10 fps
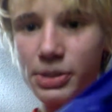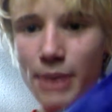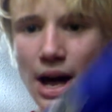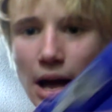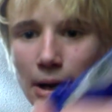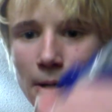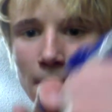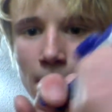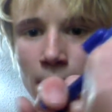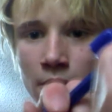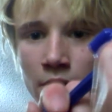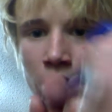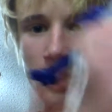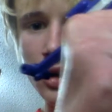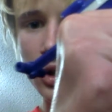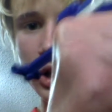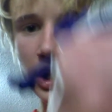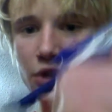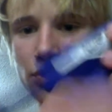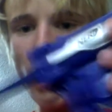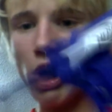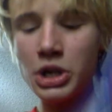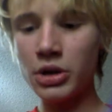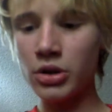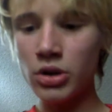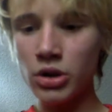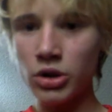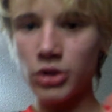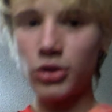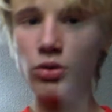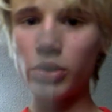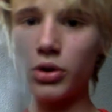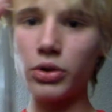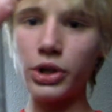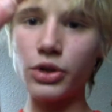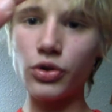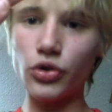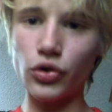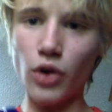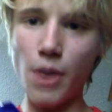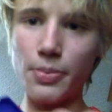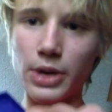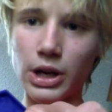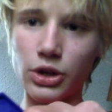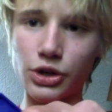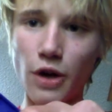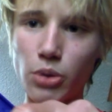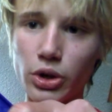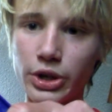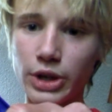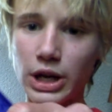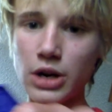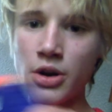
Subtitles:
and it's locked, you literally drop the airsoft bullet in there and you can shoot.